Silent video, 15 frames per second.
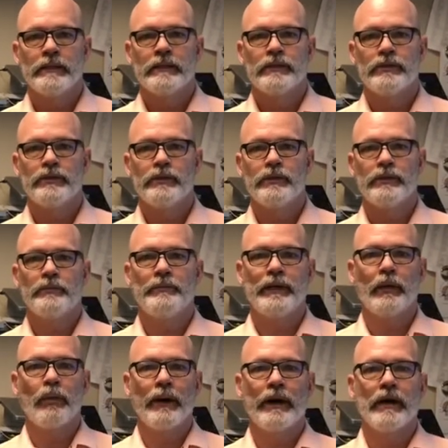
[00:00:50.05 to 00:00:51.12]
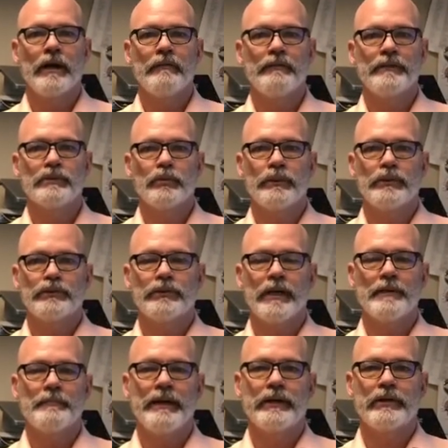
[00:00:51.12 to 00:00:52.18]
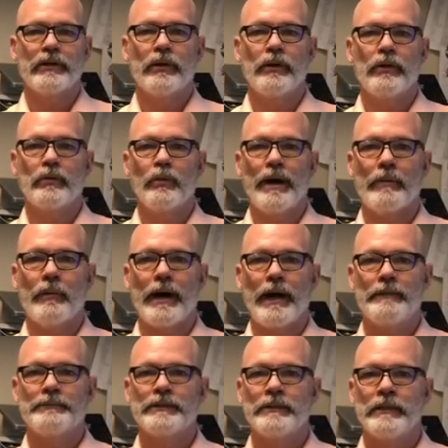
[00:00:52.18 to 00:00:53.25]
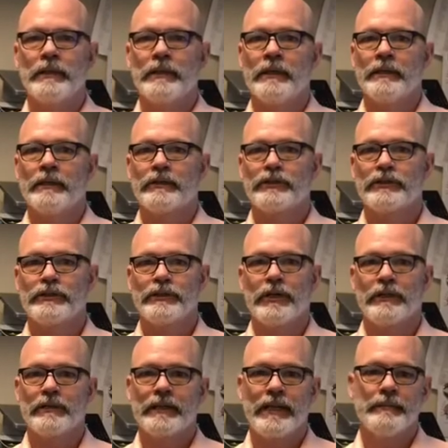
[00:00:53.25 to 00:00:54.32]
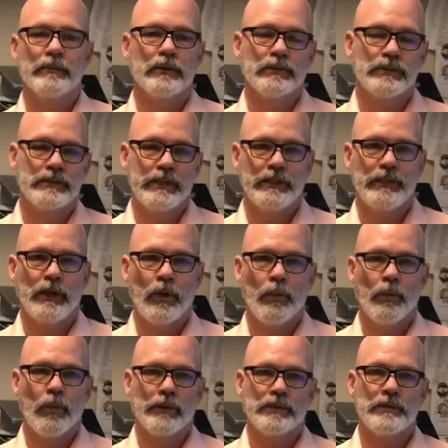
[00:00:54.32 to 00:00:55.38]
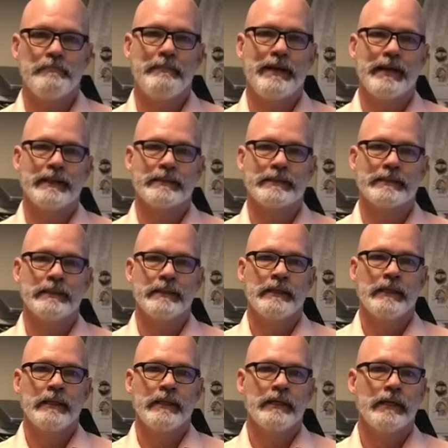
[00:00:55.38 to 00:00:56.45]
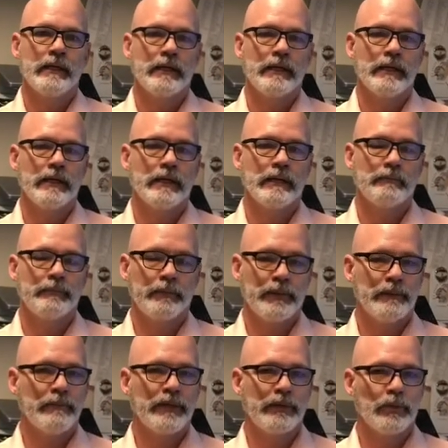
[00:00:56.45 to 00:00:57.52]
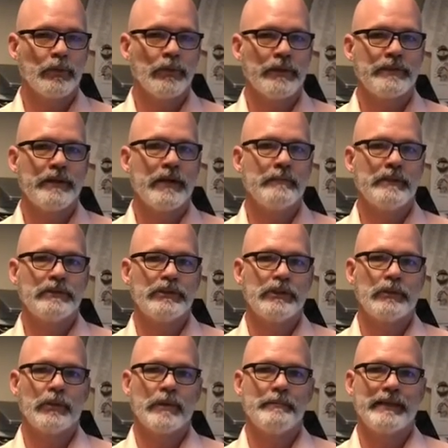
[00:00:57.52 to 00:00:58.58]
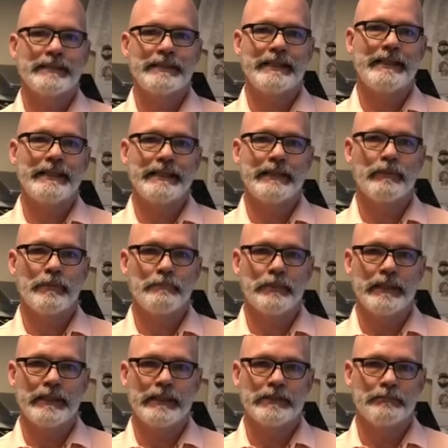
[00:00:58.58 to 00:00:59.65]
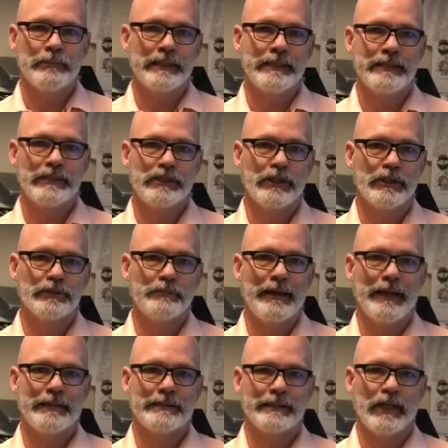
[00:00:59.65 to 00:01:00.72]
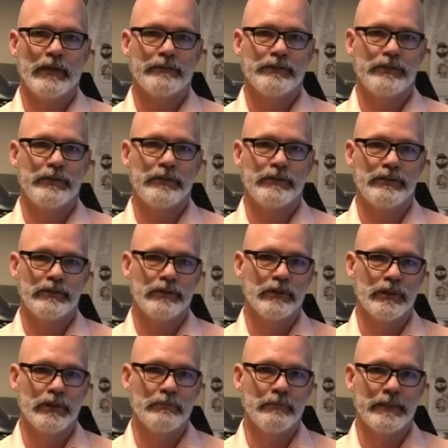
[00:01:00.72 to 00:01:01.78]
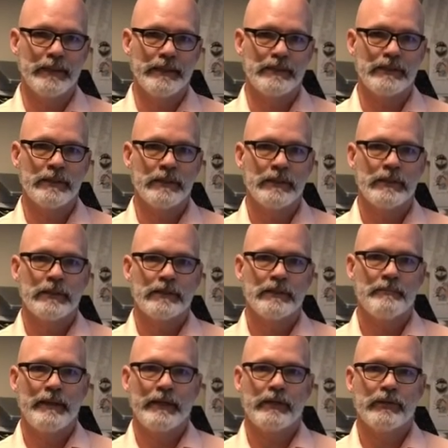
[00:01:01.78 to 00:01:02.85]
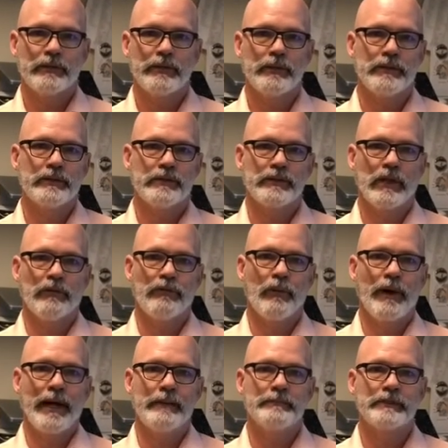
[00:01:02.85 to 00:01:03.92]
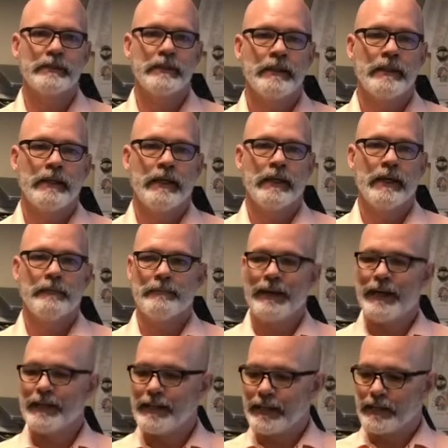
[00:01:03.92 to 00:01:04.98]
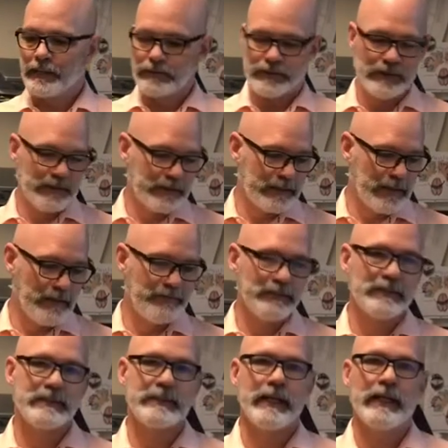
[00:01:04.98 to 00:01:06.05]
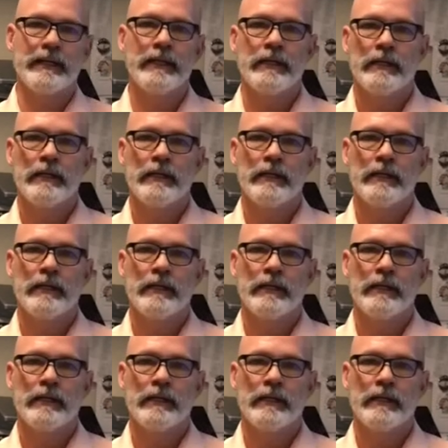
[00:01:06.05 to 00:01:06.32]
to be aware of is when you're trying to make your own wet wipes, there's certain chemicals that you don't want to mix. Pretty much the rule of thumb is you don't want to mix anything with bleach. Bleach goes by itself, so you can use diluted bleach to make your do-it-yourself wipes. I like using this stuff instead.